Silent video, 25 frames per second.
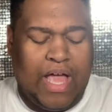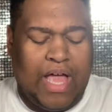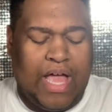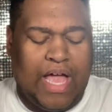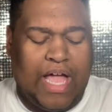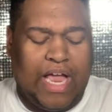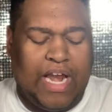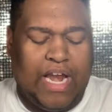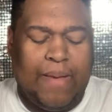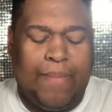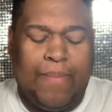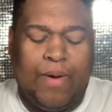
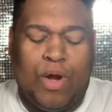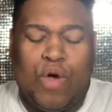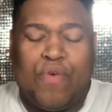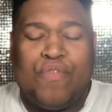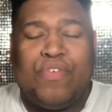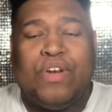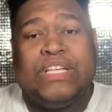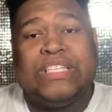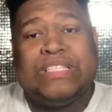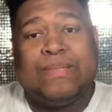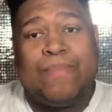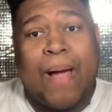And let me know if you
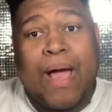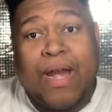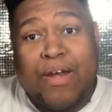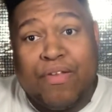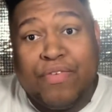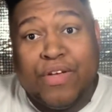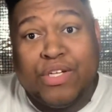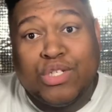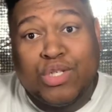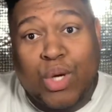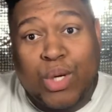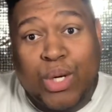need somebody to
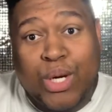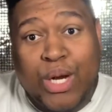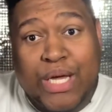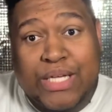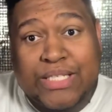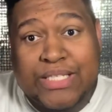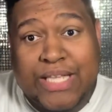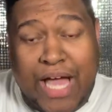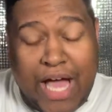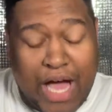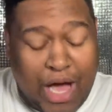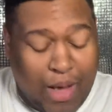feature on the
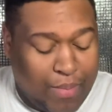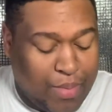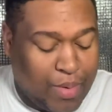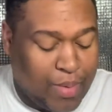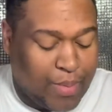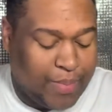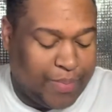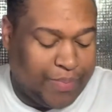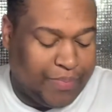next album.